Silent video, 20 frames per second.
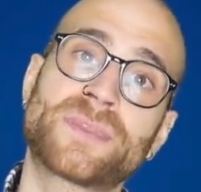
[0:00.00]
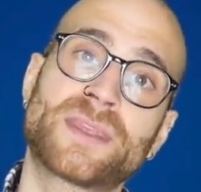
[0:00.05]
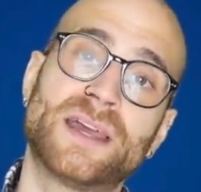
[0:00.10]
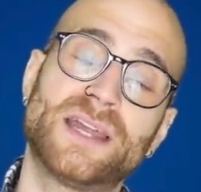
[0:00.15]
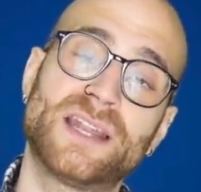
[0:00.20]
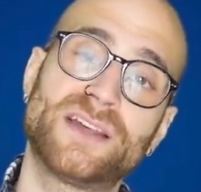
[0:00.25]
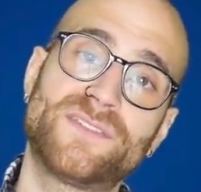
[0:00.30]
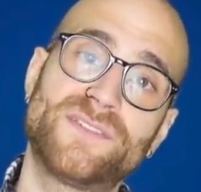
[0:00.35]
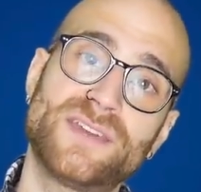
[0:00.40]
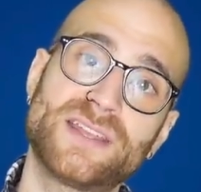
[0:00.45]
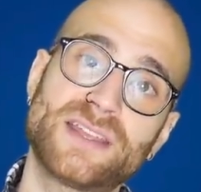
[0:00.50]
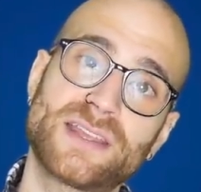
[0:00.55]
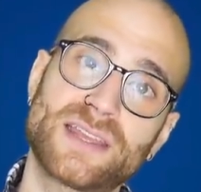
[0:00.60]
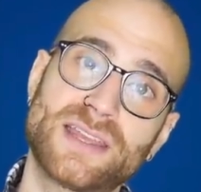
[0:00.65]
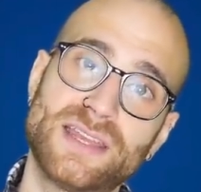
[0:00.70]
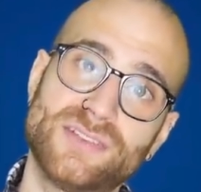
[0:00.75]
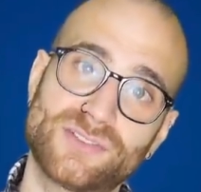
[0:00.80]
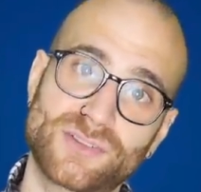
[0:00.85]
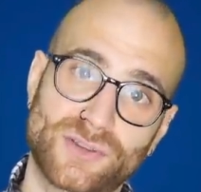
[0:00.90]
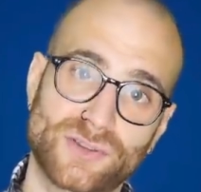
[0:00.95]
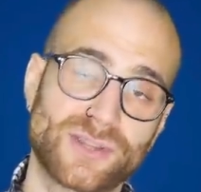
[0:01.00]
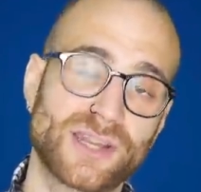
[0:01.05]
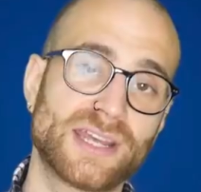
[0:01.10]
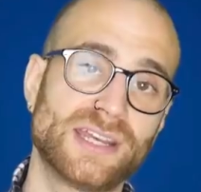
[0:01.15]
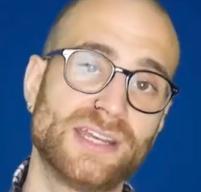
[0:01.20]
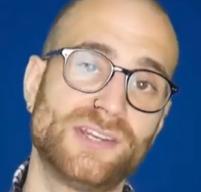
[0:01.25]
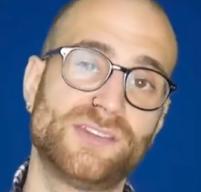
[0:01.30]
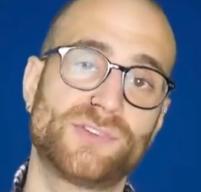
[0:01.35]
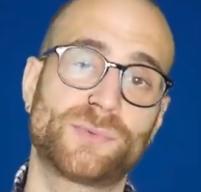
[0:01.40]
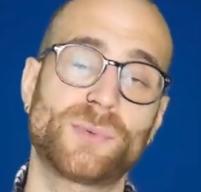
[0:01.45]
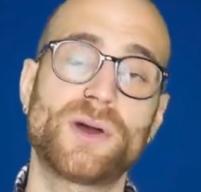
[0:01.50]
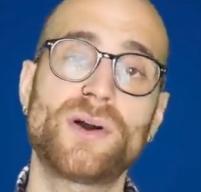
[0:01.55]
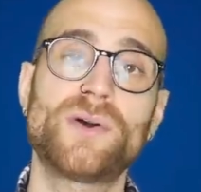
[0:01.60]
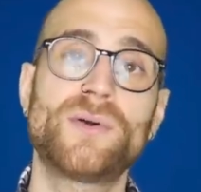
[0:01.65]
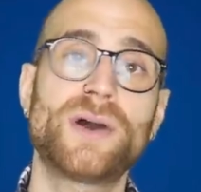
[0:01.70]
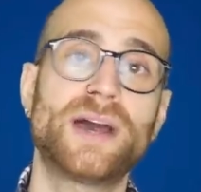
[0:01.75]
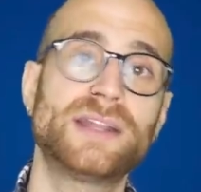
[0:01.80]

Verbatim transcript: And I think he's a good age as well,